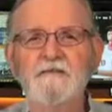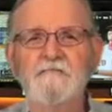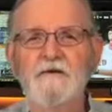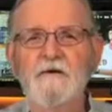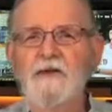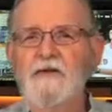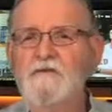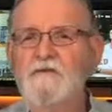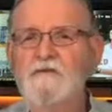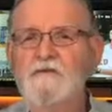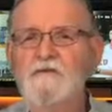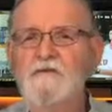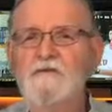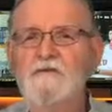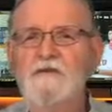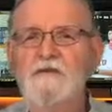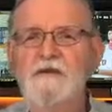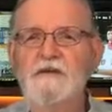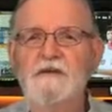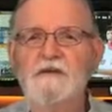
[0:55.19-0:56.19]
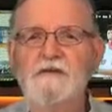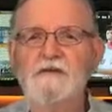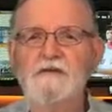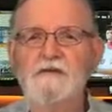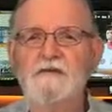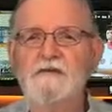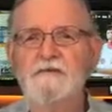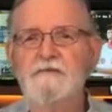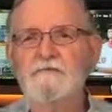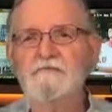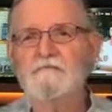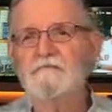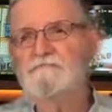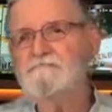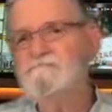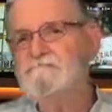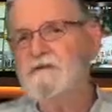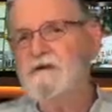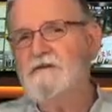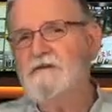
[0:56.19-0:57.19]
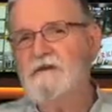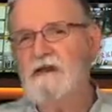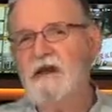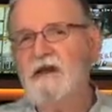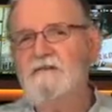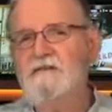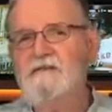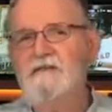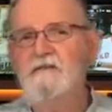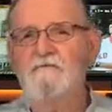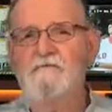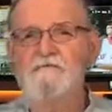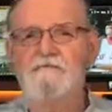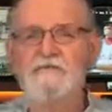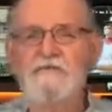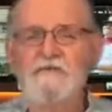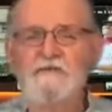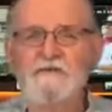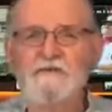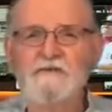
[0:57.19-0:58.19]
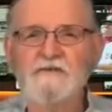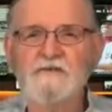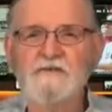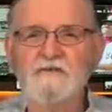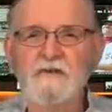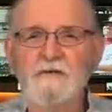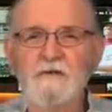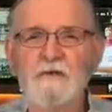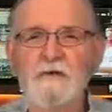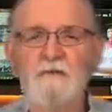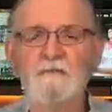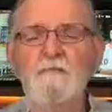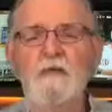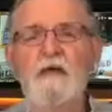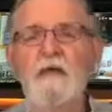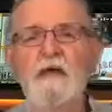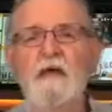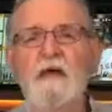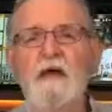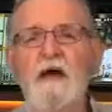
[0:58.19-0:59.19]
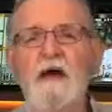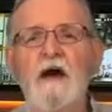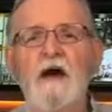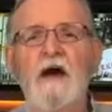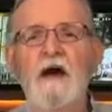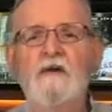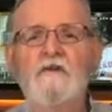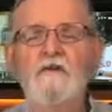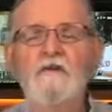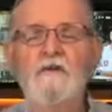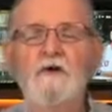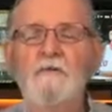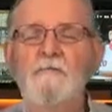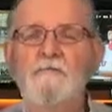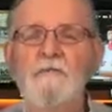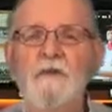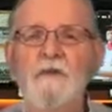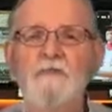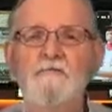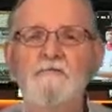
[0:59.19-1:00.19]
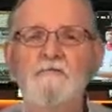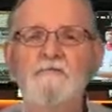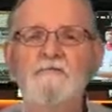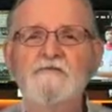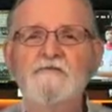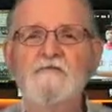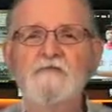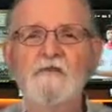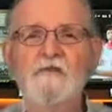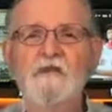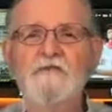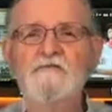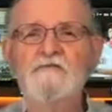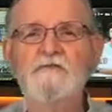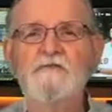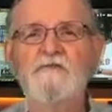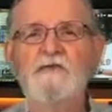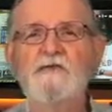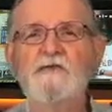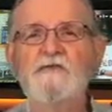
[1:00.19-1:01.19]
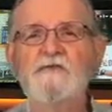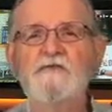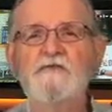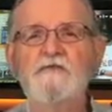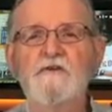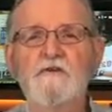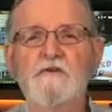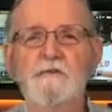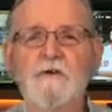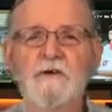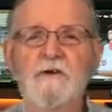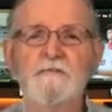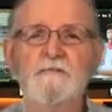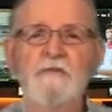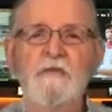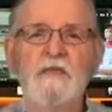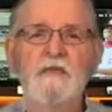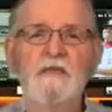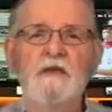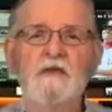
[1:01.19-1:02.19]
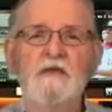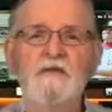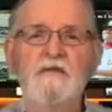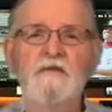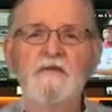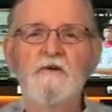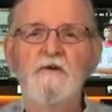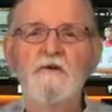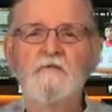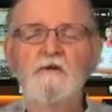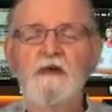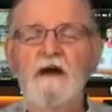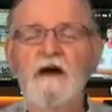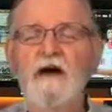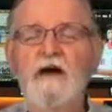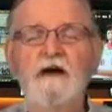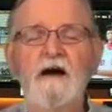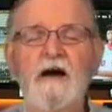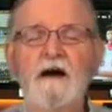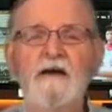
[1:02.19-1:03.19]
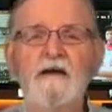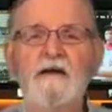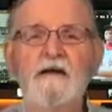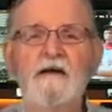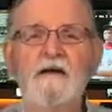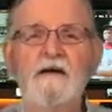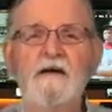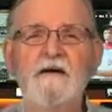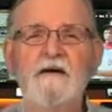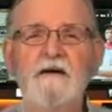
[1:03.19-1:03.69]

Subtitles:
were interesting, and one I think was a little disturbing. First of all, let's do the disturbing. I